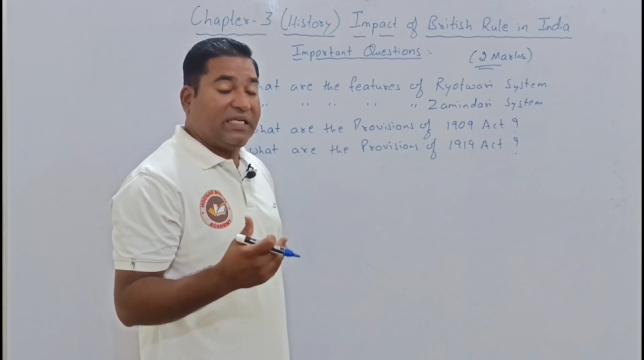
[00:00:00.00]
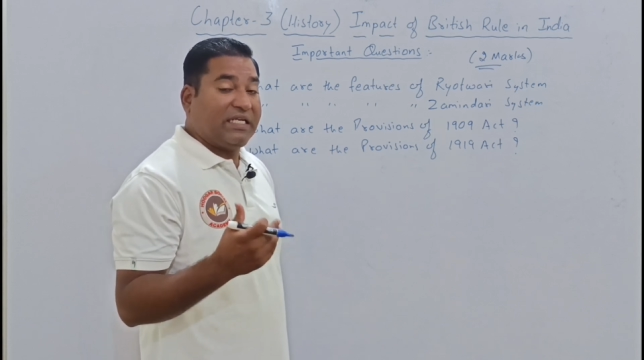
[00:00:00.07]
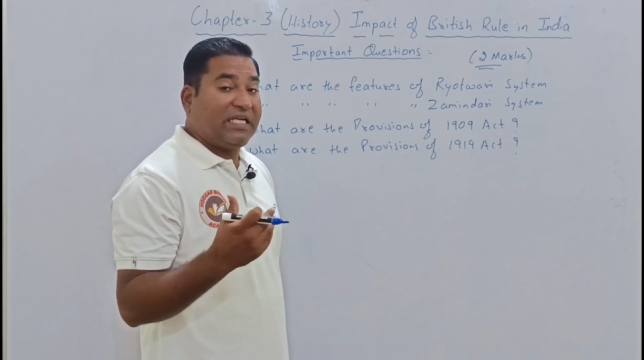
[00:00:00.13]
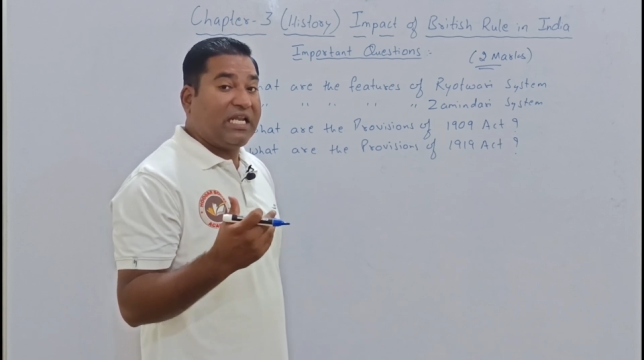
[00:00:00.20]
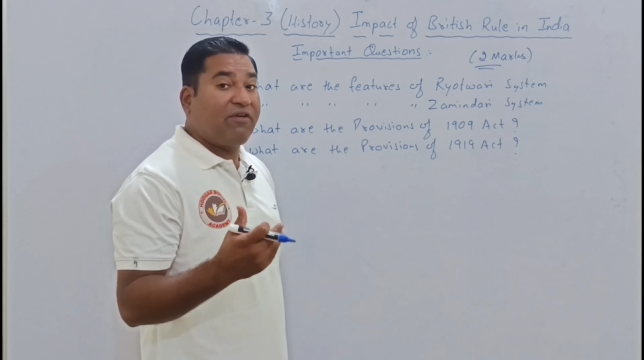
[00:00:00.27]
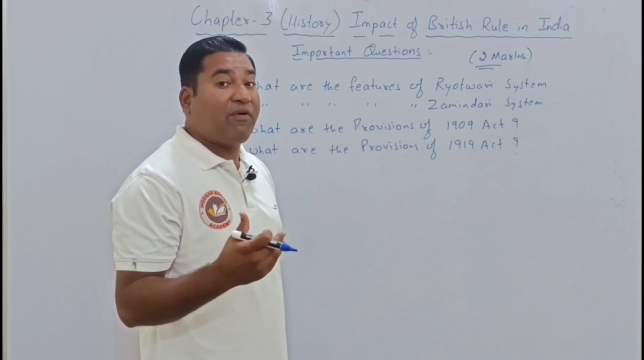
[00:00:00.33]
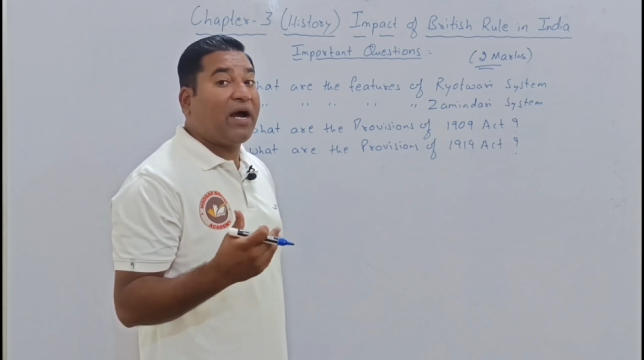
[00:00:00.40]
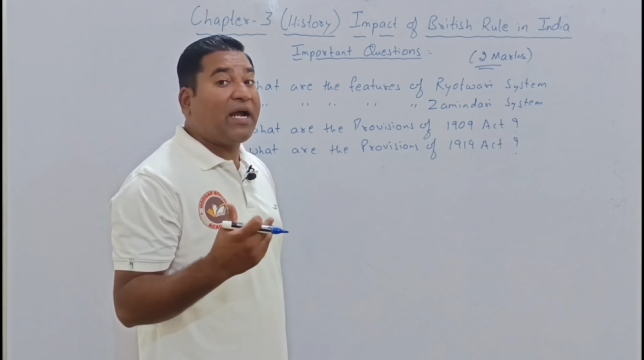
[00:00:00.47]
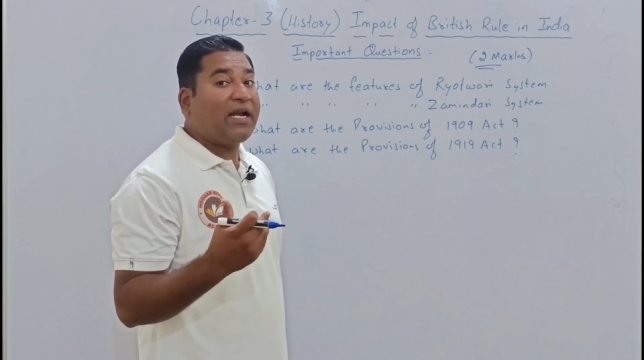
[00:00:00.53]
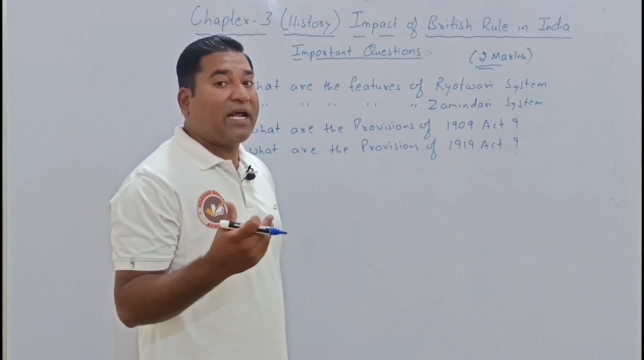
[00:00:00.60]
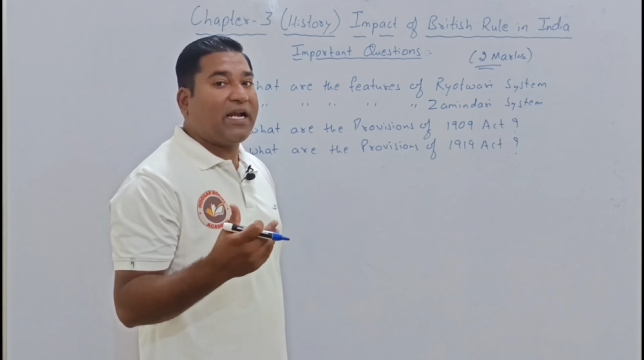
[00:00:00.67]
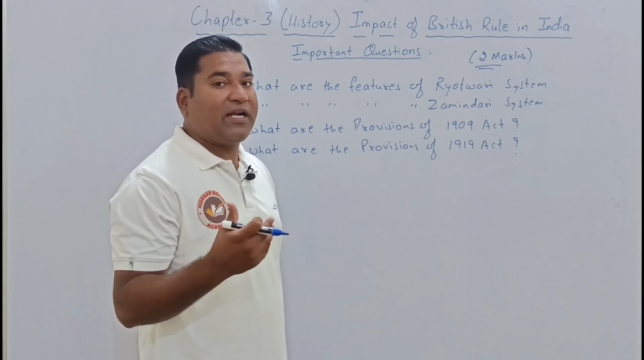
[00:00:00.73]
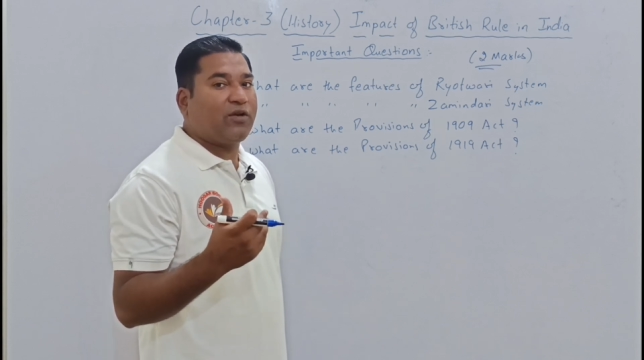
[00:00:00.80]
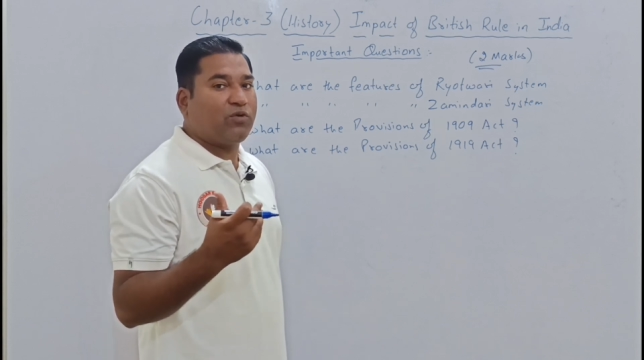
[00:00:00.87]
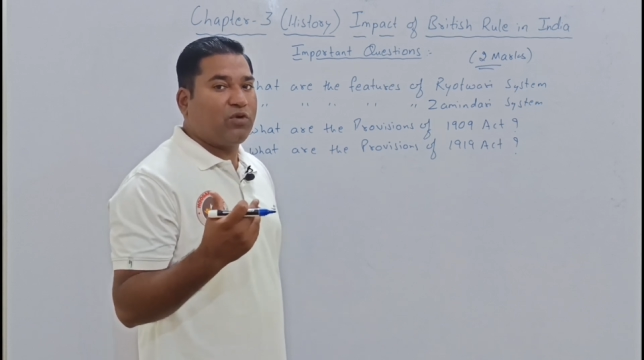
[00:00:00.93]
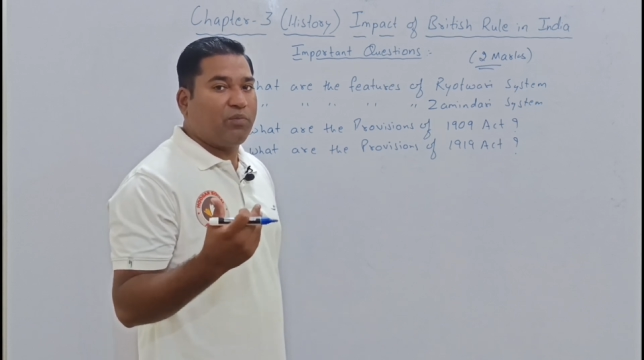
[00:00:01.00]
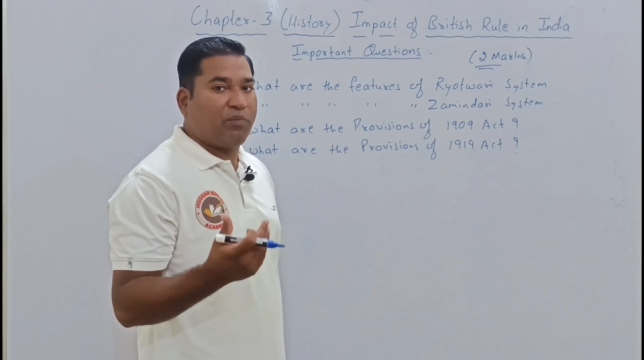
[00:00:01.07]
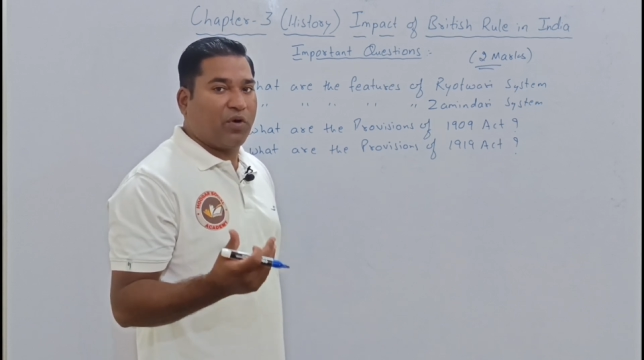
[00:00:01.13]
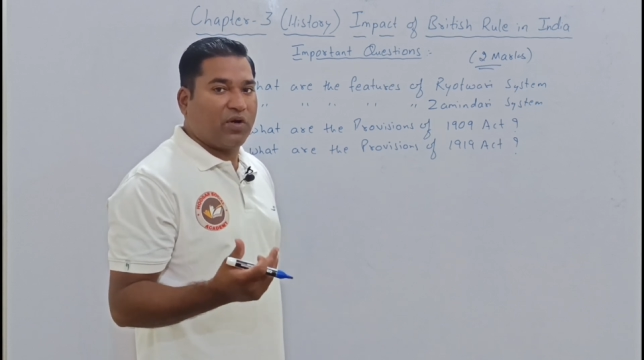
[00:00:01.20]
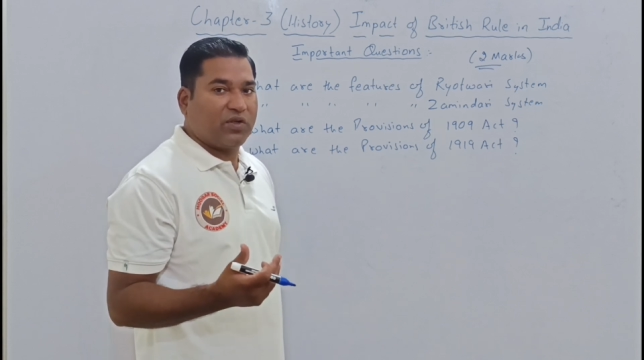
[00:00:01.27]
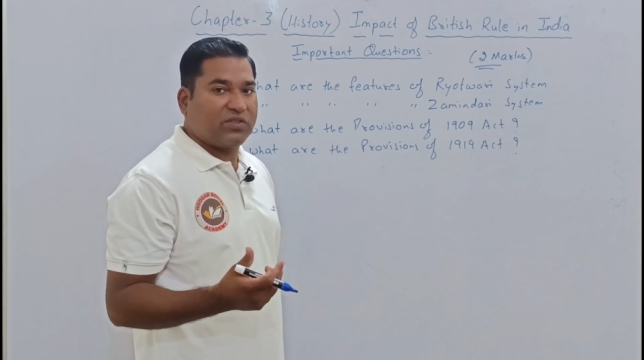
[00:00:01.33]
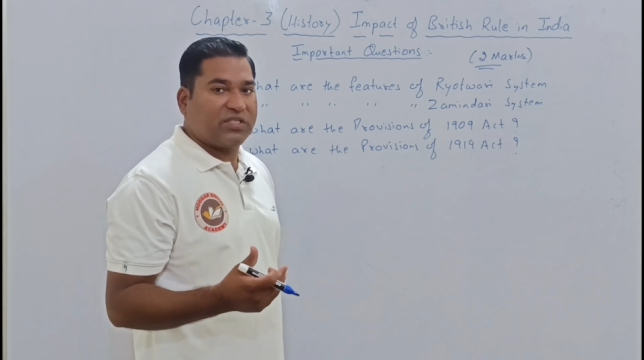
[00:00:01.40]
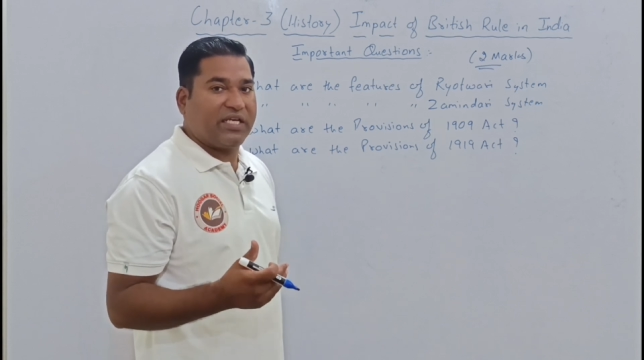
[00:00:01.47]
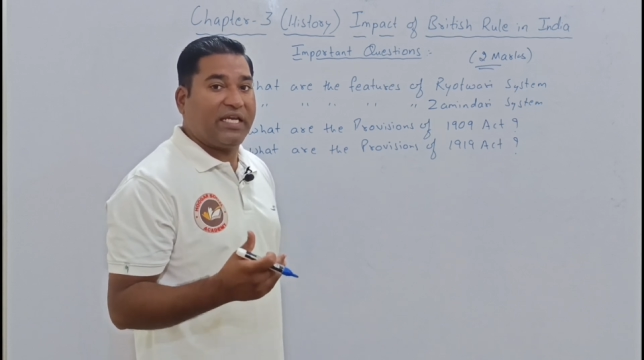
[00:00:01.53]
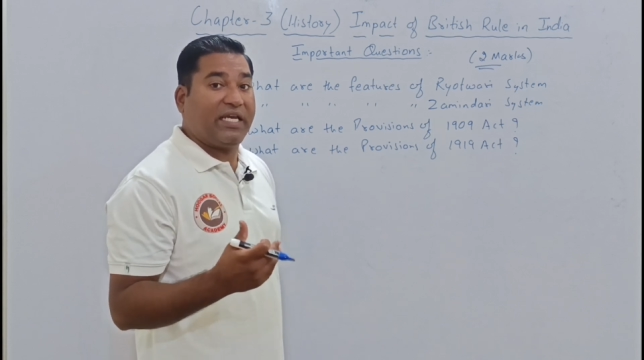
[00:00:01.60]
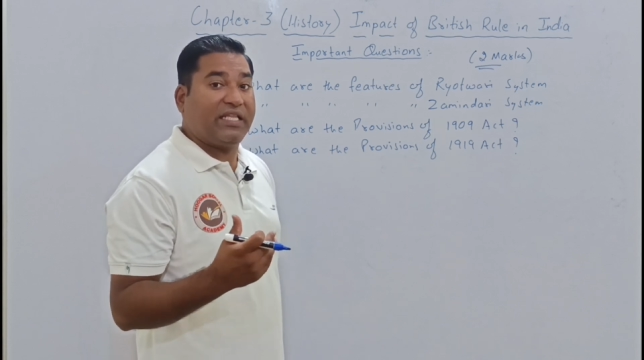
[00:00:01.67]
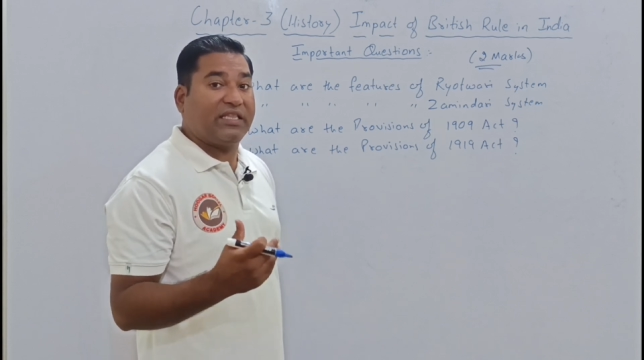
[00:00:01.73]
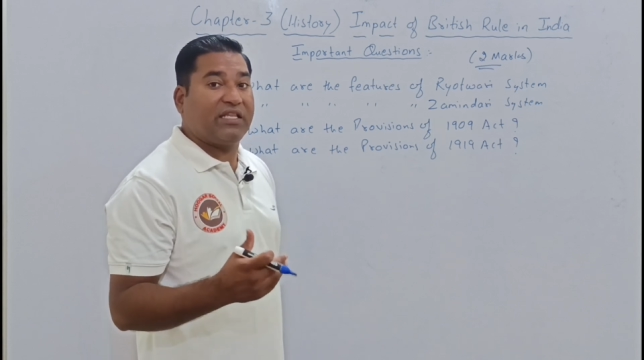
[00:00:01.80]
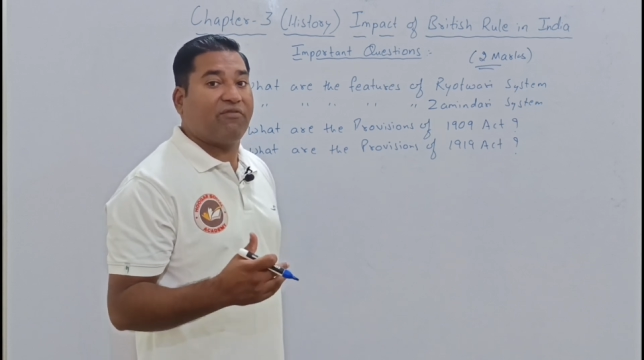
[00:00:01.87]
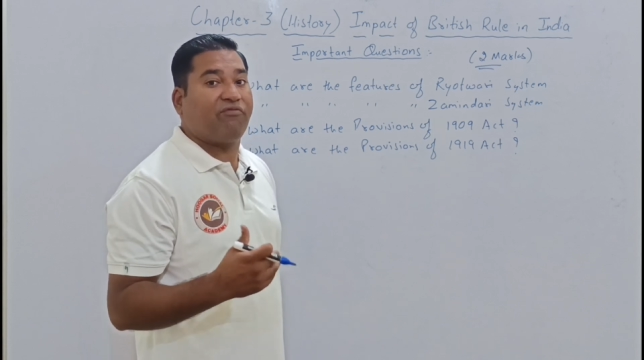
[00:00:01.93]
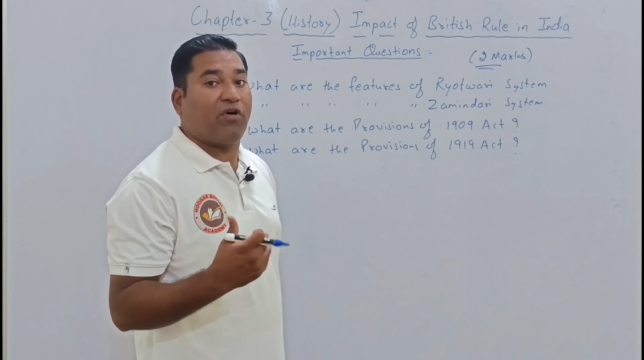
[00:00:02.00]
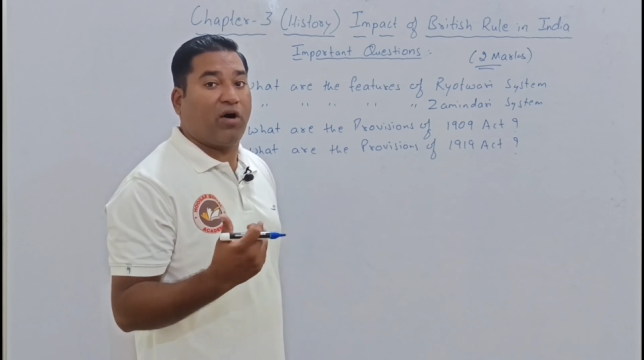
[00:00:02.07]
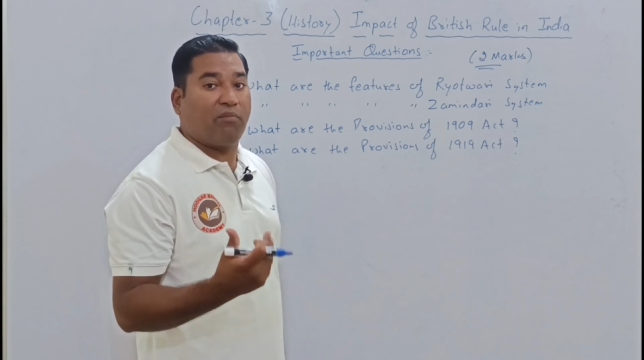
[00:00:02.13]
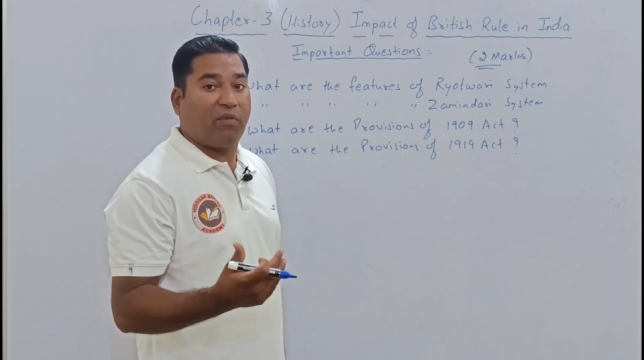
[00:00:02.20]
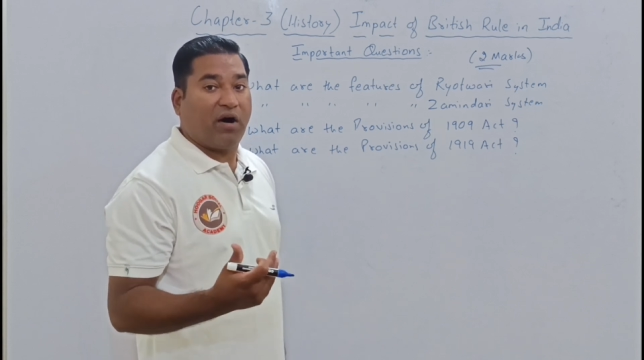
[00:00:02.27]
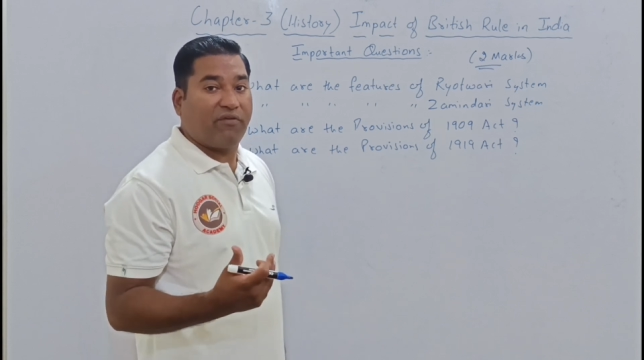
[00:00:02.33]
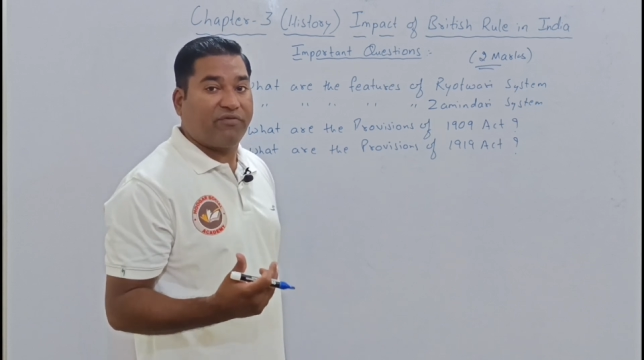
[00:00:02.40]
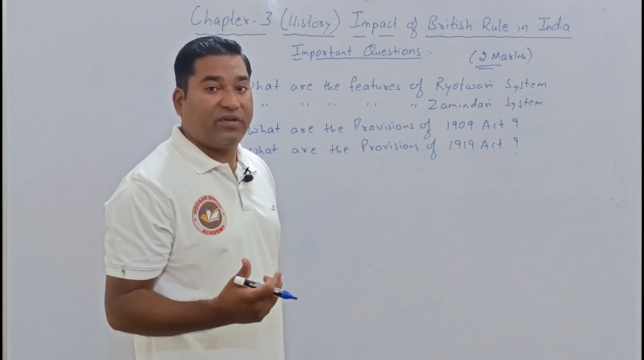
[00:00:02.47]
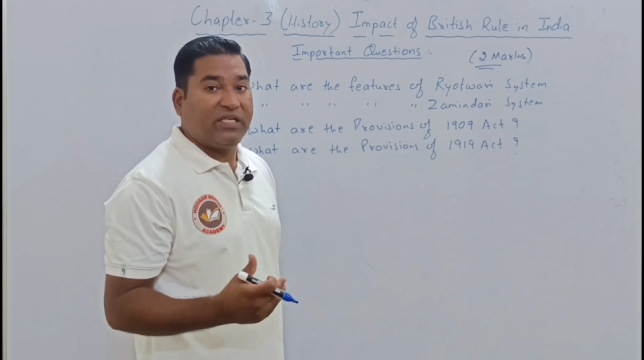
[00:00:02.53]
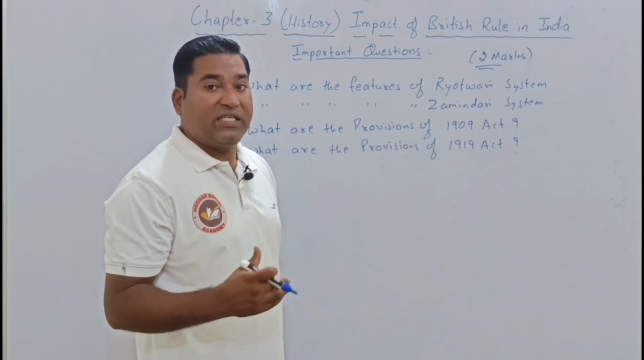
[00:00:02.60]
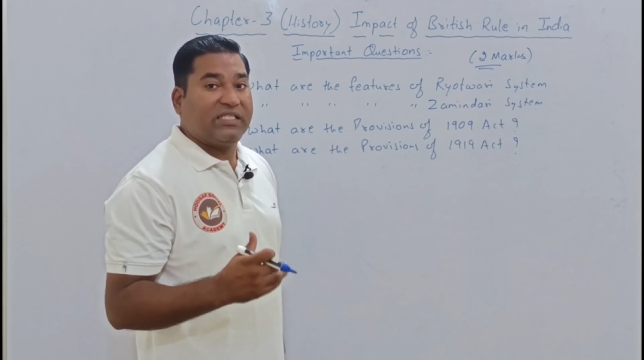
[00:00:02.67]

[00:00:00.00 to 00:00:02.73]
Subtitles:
divide and rule policy in the form of